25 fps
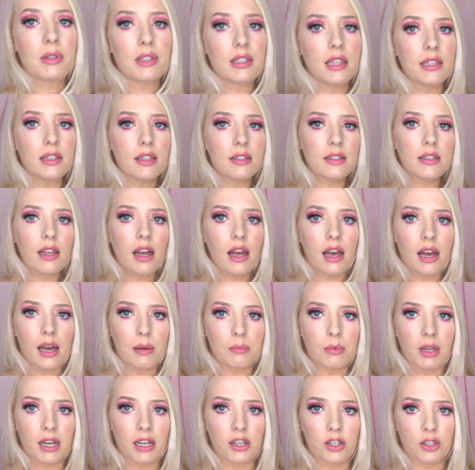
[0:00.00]
because this is the
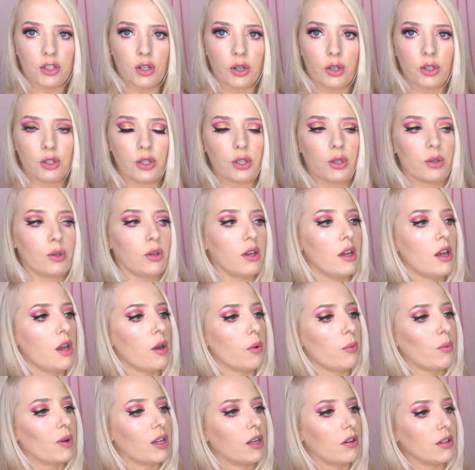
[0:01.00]
arm that I showed you
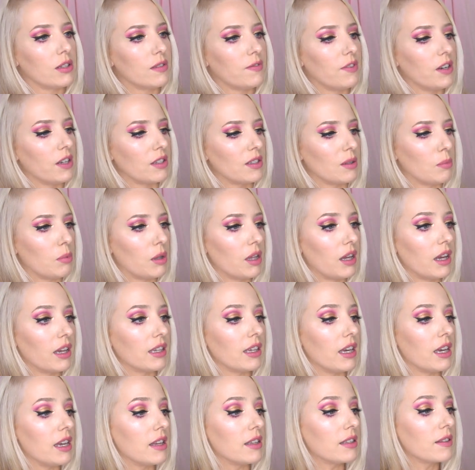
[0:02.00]
when I was first
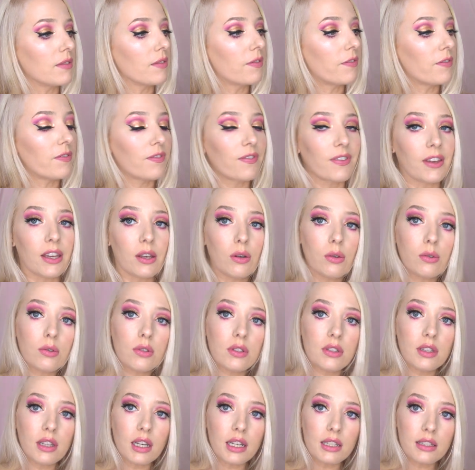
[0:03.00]
applying it. It
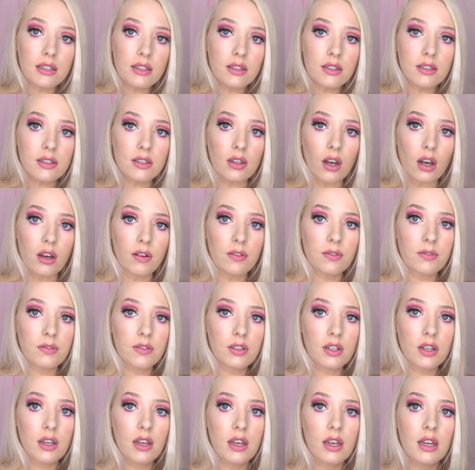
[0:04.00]
feels nice and
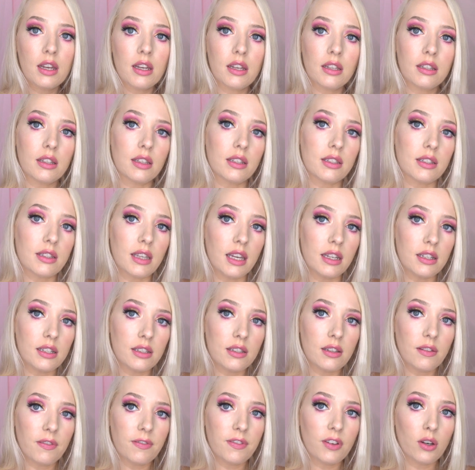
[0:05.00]
soft. The skin
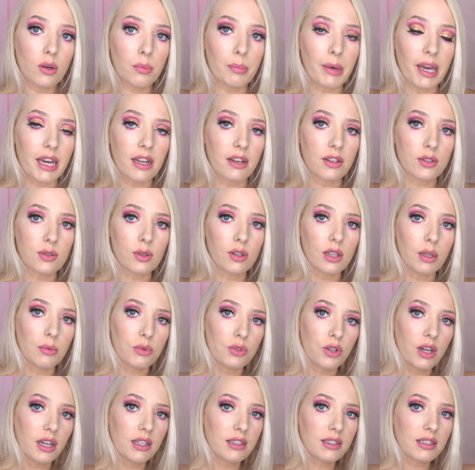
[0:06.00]
doesn't feel bad at all. I'm
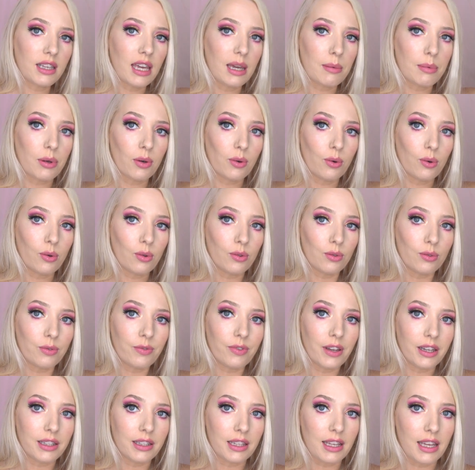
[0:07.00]
trying to keep it all
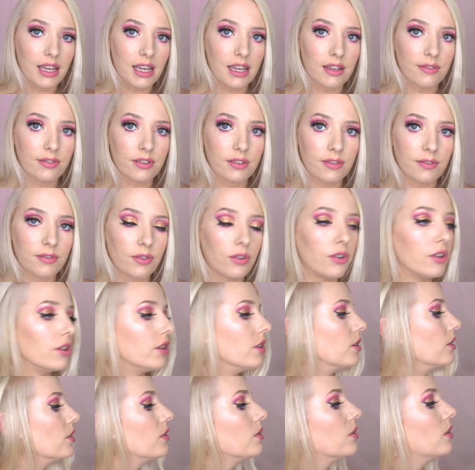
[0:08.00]
fairly even for
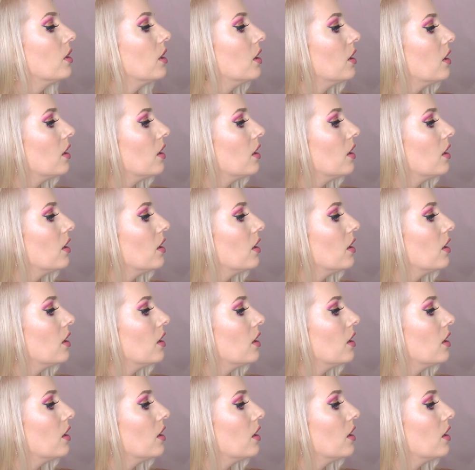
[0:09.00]
you.